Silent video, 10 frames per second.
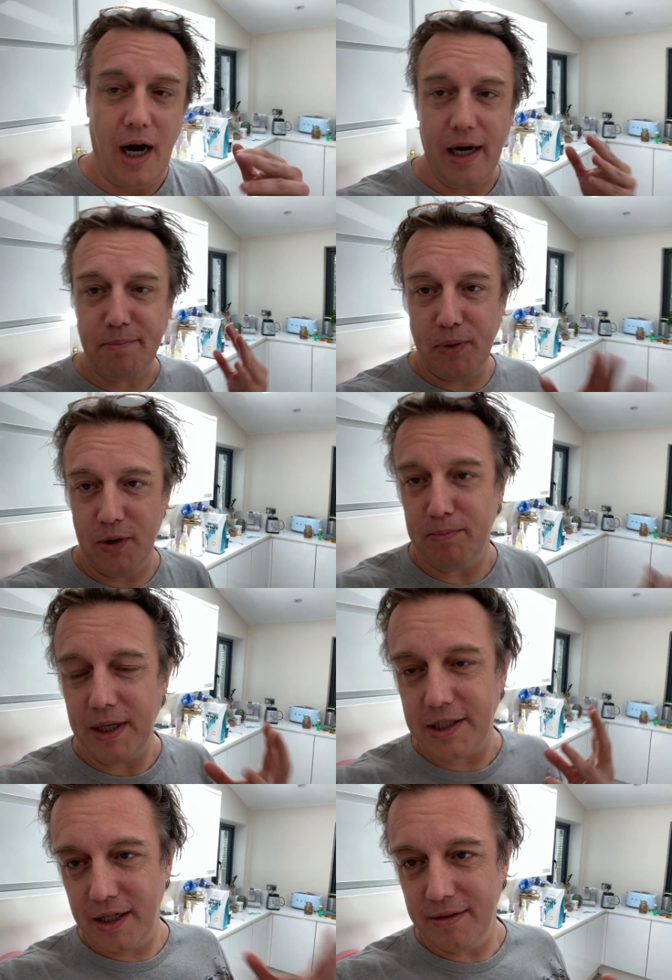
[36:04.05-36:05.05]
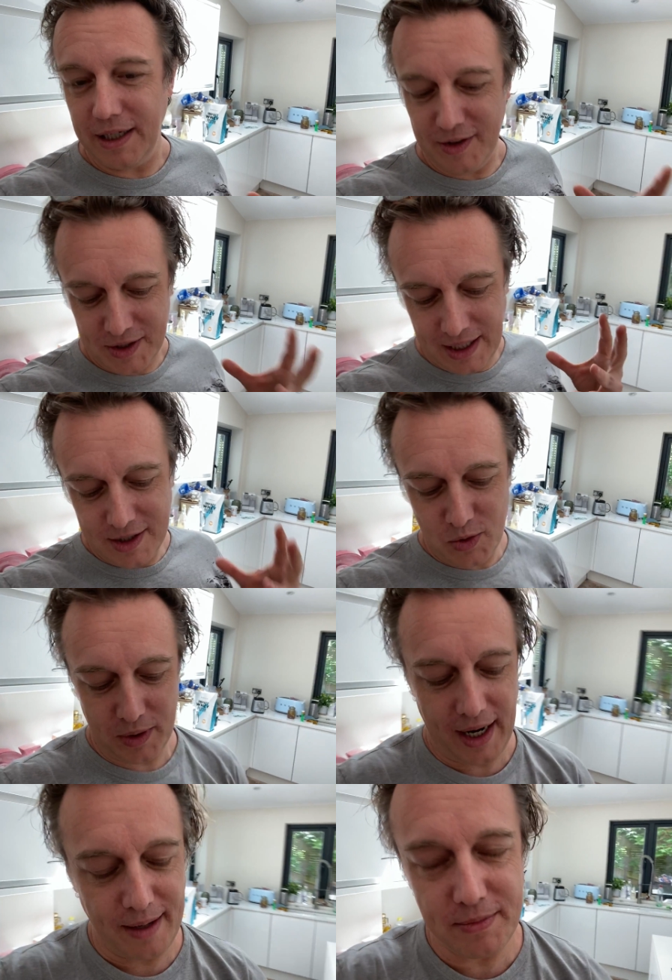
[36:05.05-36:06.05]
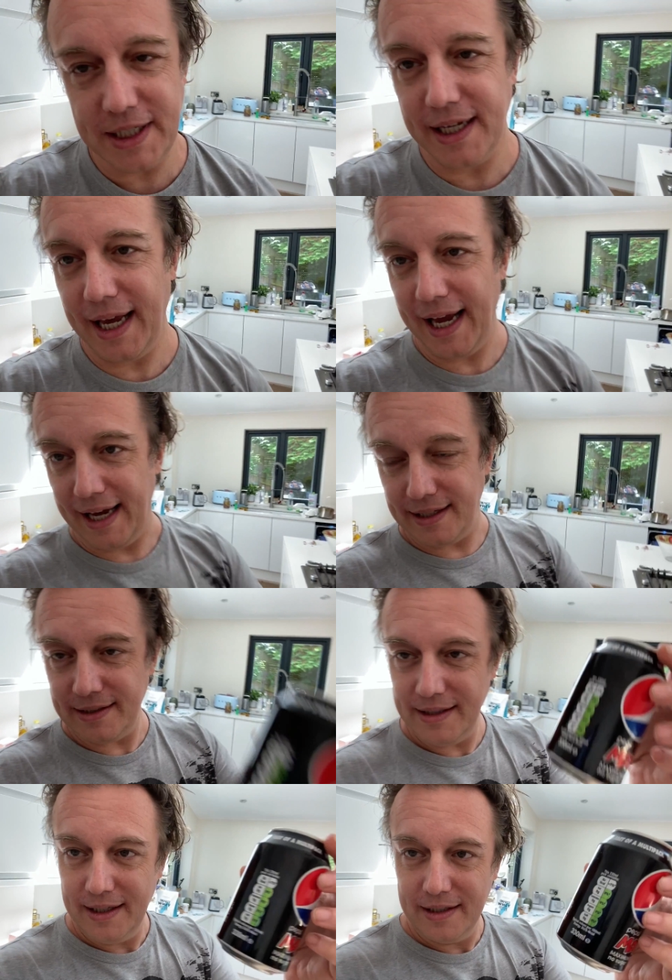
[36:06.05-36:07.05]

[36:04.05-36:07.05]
I put my toenails into an empty can,